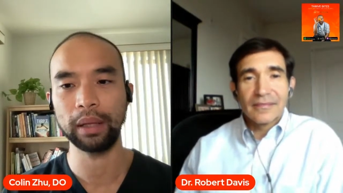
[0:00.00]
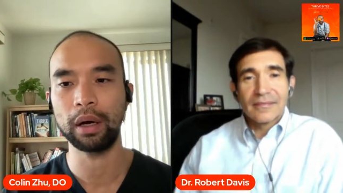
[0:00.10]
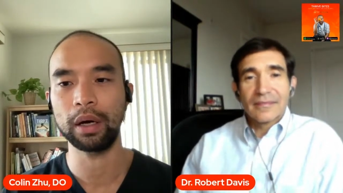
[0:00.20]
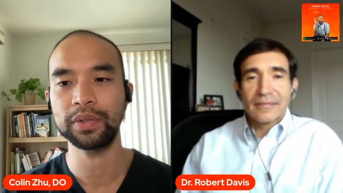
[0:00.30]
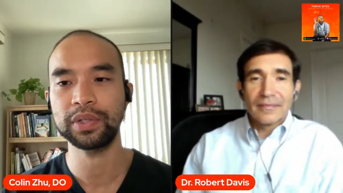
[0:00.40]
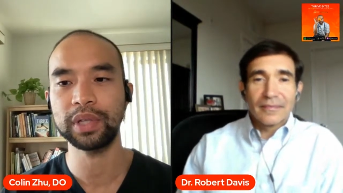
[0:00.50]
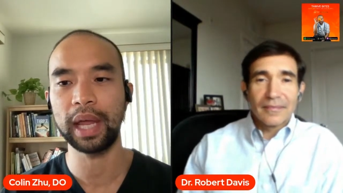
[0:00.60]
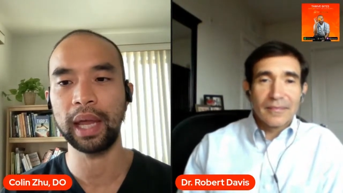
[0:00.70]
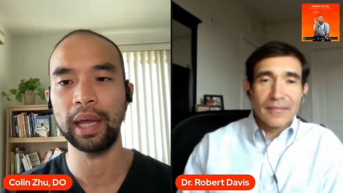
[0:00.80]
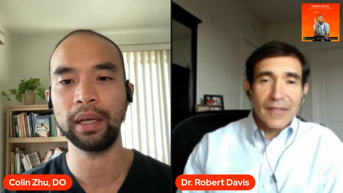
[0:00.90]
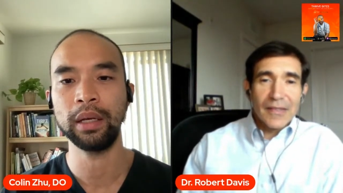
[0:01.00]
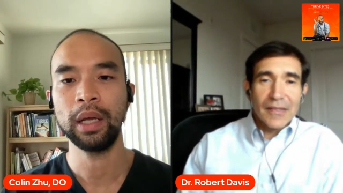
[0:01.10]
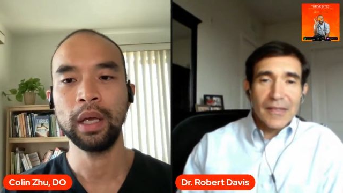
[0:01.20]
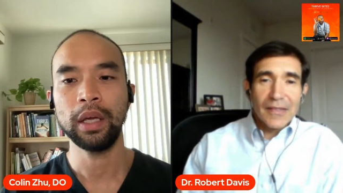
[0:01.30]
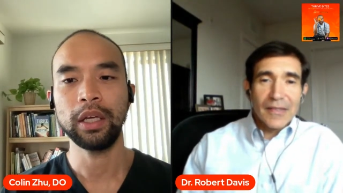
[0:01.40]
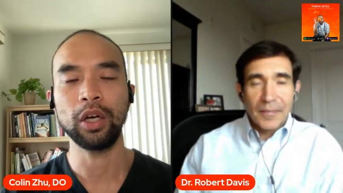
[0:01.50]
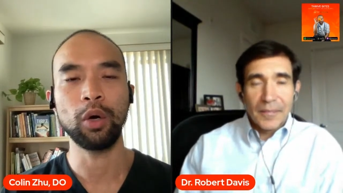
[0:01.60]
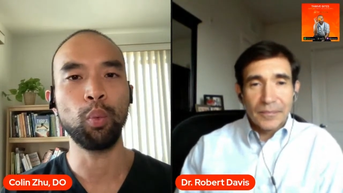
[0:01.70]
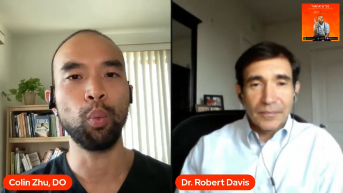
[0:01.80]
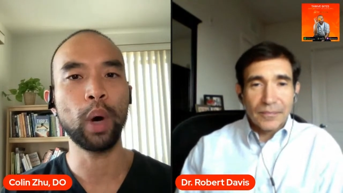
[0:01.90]
Speaker 1: weight loss and
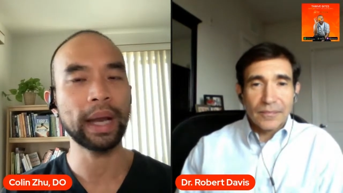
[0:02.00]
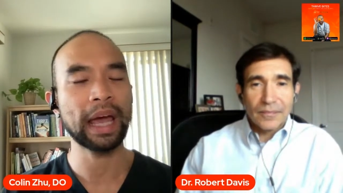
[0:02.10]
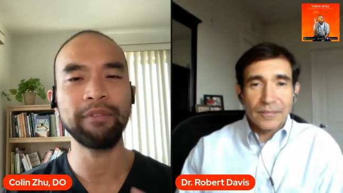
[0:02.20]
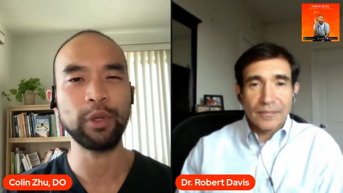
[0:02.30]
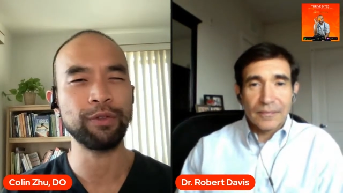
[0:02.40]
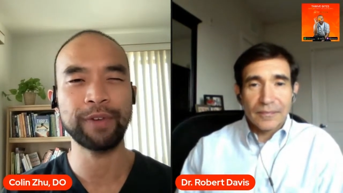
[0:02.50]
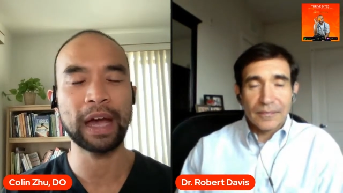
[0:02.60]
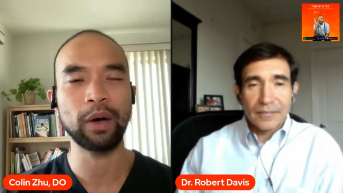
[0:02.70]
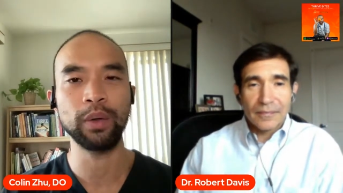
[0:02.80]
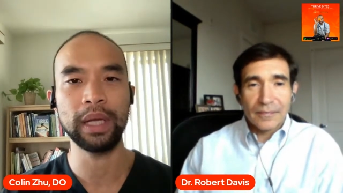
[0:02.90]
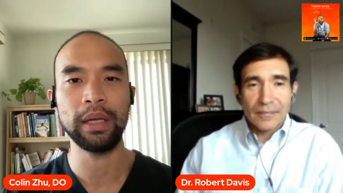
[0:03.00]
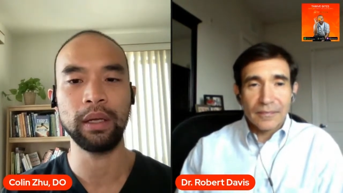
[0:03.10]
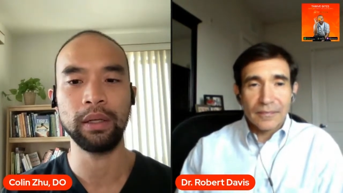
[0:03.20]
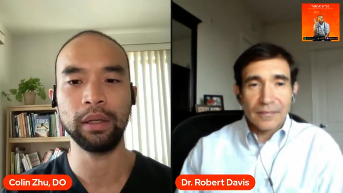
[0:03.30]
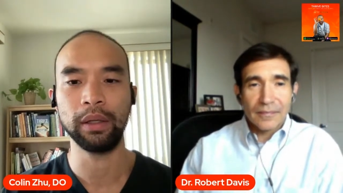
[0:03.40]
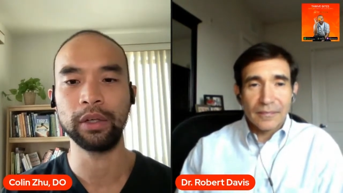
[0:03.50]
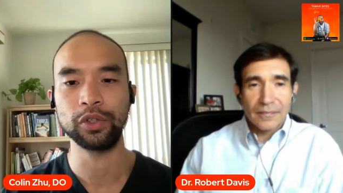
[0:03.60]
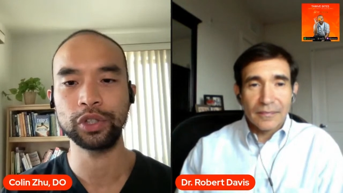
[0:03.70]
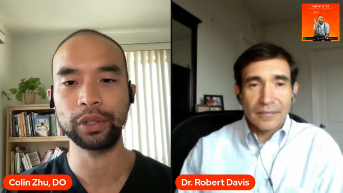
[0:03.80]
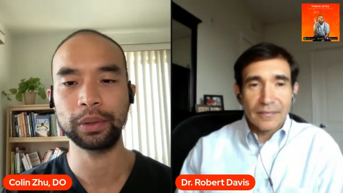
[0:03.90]
you know what have you found in the
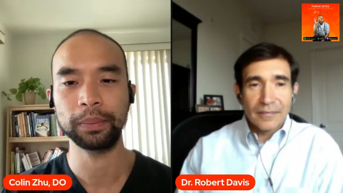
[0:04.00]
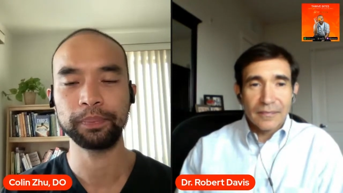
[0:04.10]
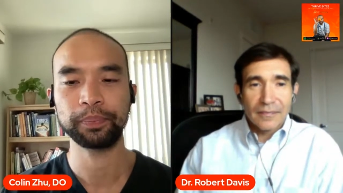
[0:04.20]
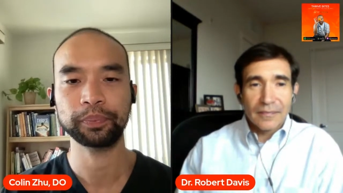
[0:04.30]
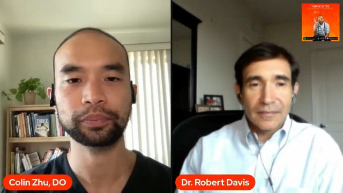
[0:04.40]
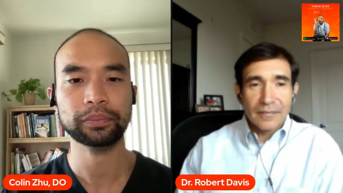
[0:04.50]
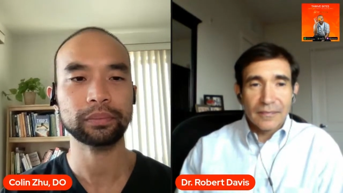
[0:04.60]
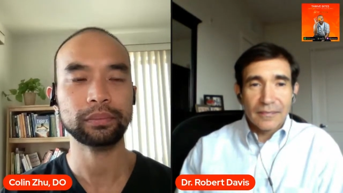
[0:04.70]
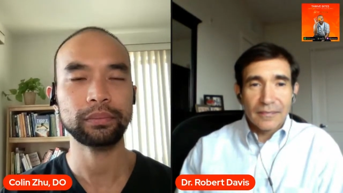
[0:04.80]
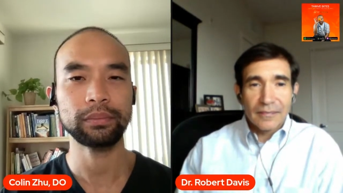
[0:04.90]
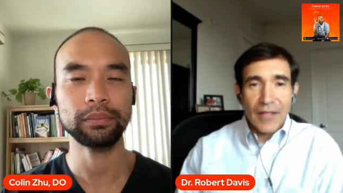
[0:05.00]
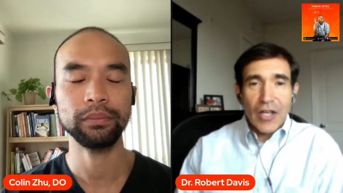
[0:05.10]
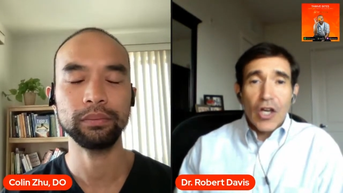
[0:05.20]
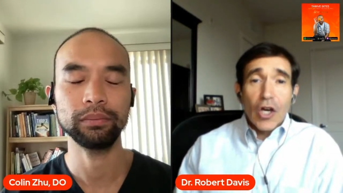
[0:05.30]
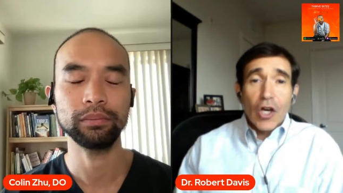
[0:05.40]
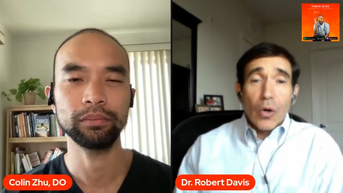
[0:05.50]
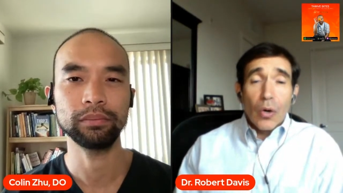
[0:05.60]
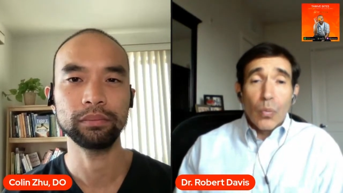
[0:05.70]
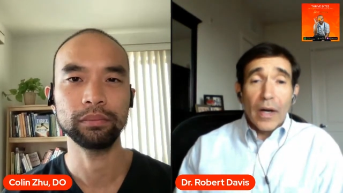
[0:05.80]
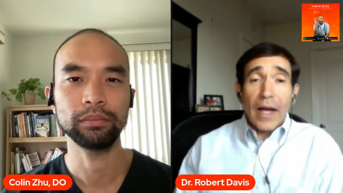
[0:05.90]
literature
Speaker 2: what
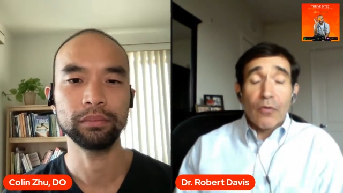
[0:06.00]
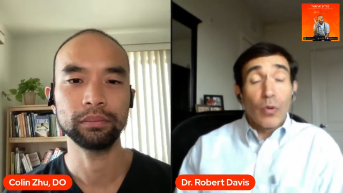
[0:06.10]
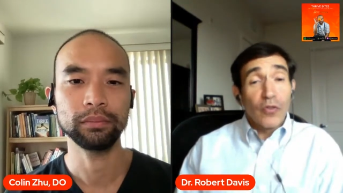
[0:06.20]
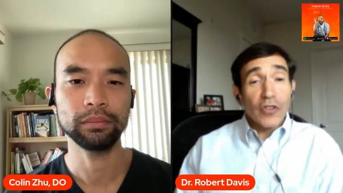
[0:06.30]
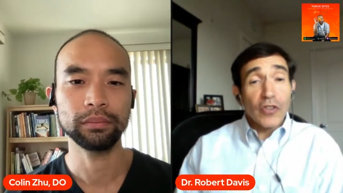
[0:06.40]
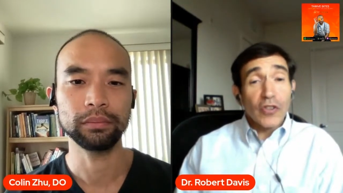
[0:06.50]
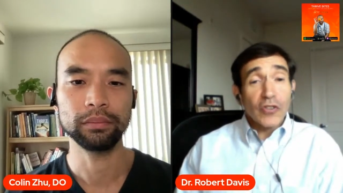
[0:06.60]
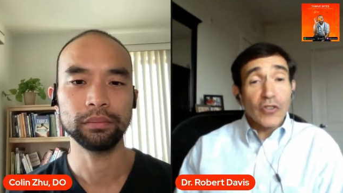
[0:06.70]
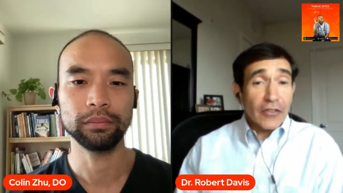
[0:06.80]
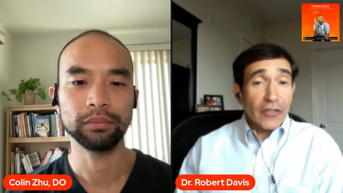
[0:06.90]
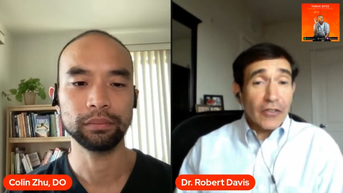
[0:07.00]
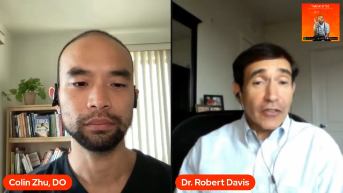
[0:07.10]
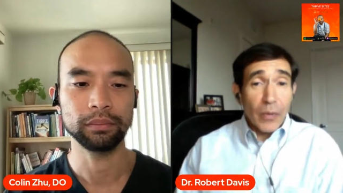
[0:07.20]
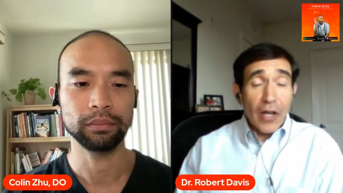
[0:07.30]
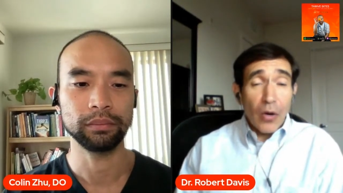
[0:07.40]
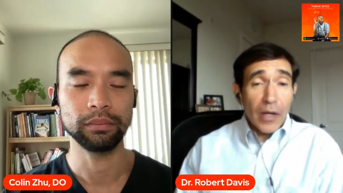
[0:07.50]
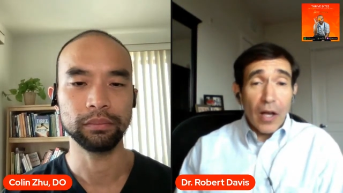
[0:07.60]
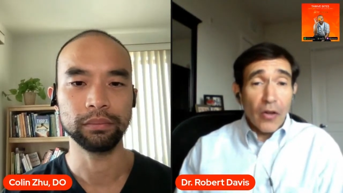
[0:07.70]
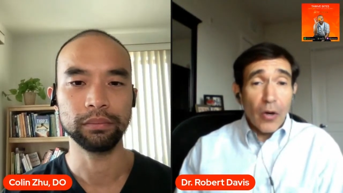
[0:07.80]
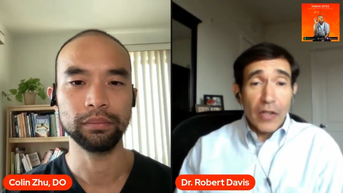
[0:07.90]
I well, first of all, anecdotally, we know
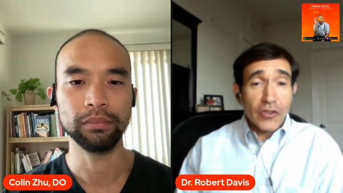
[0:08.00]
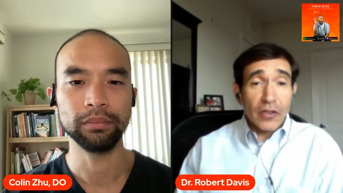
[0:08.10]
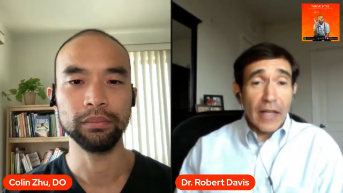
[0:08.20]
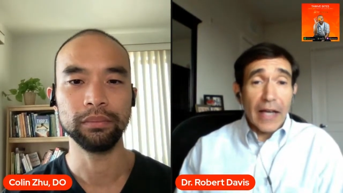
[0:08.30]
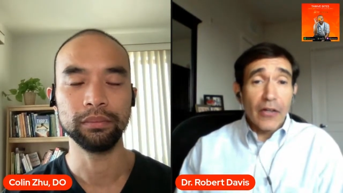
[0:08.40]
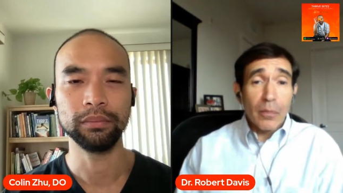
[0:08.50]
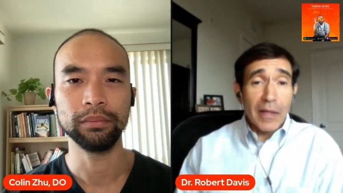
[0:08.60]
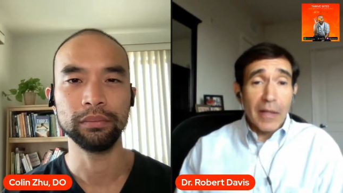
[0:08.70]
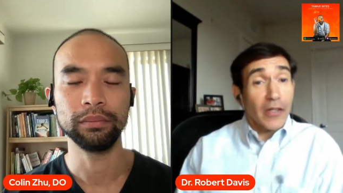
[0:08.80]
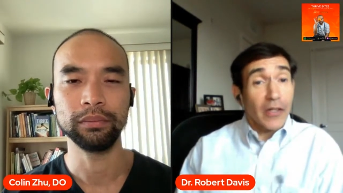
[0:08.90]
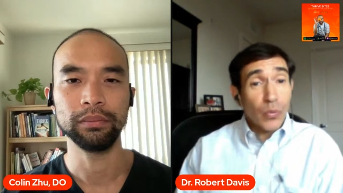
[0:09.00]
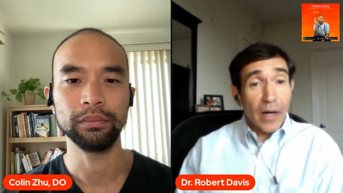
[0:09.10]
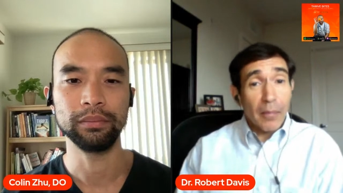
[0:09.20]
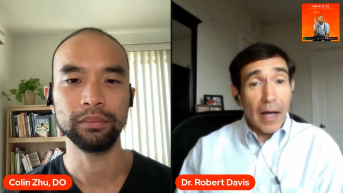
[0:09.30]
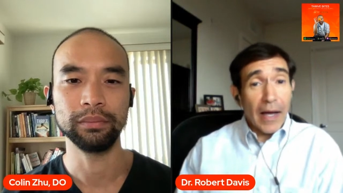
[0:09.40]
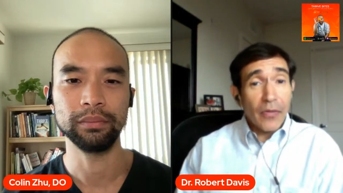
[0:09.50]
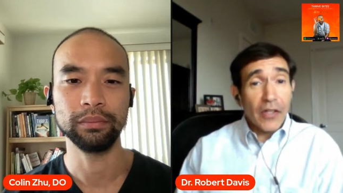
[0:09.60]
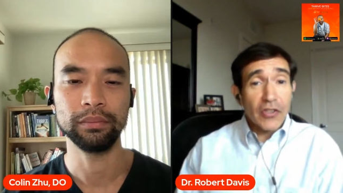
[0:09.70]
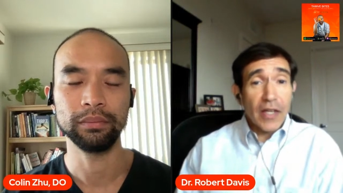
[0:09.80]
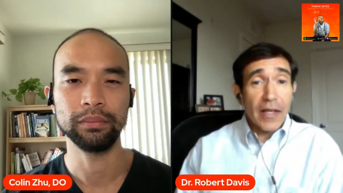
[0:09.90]
we all know. Certainly, I know people that swear by it
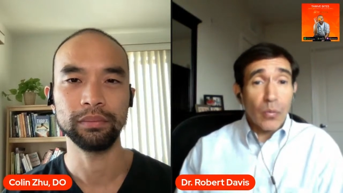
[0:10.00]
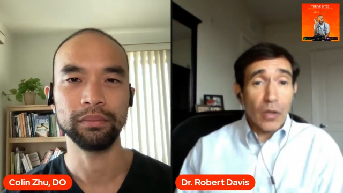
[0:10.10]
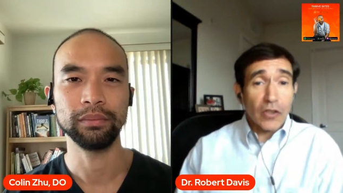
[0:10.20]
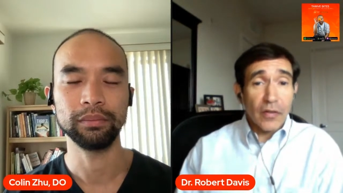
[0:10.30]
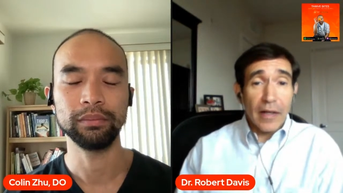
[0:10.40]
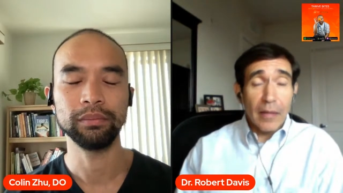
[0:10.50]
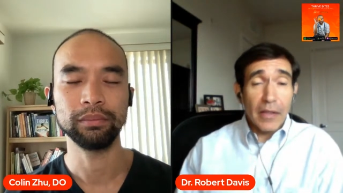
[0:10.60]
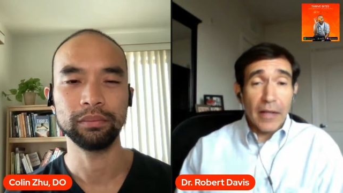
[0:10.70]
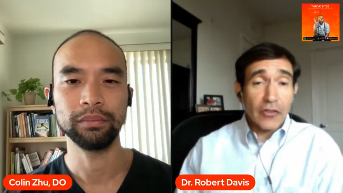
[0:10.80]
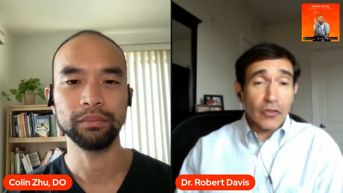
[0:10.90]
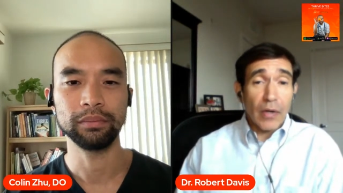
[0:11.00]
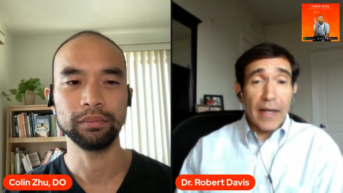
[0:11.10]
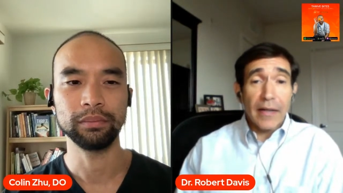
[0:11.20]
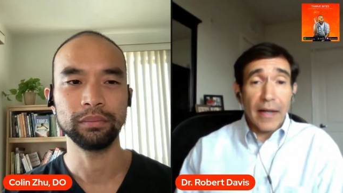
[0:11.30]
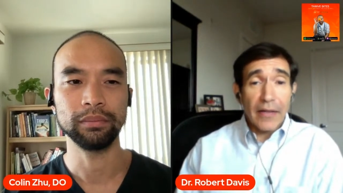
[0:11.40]
that say it works for them, and that's great. And I